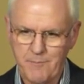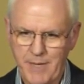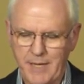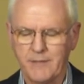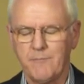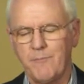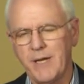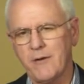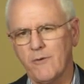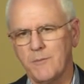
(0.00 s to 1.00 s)
impact of
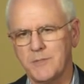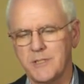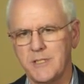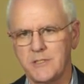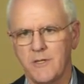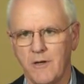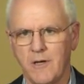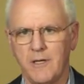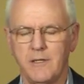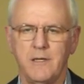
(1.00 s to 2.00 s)
bankruptcies
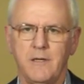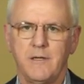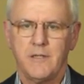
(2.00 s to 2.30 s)
on